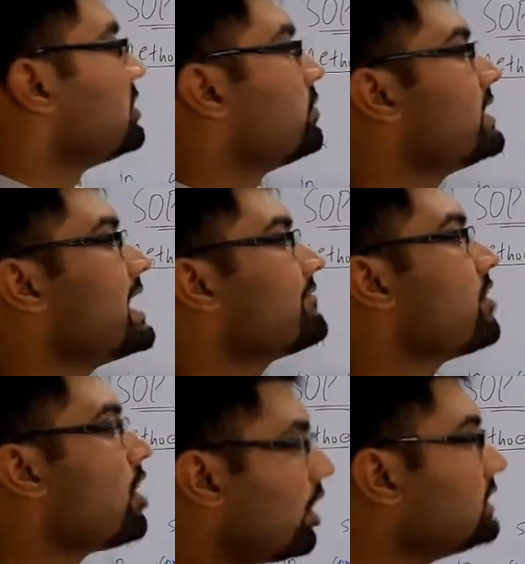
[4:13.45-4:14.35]
we have
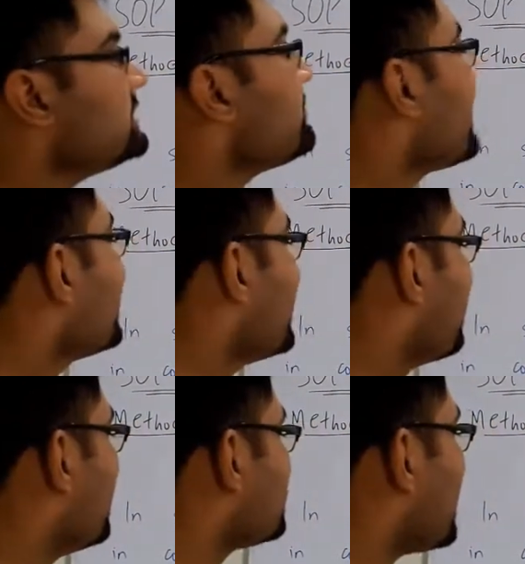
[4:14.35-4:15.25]
all the
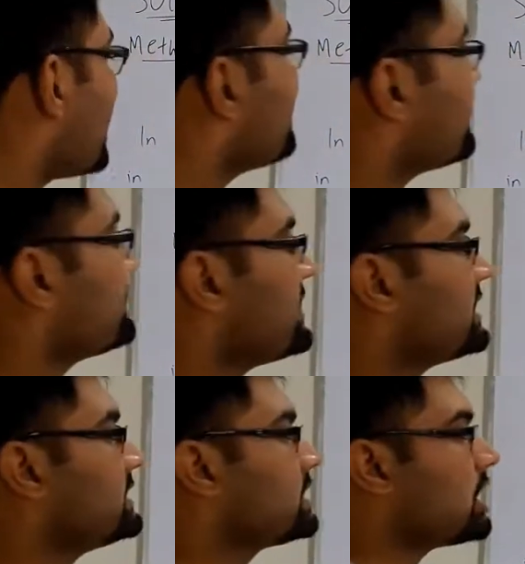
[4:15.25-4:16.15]
variables either they are
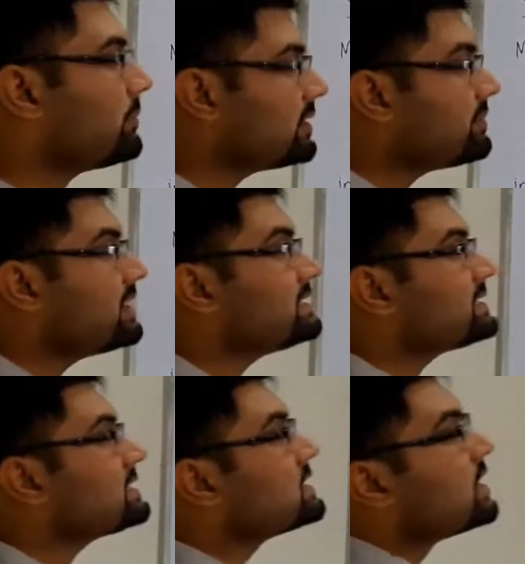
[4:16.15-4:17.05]
in the complemented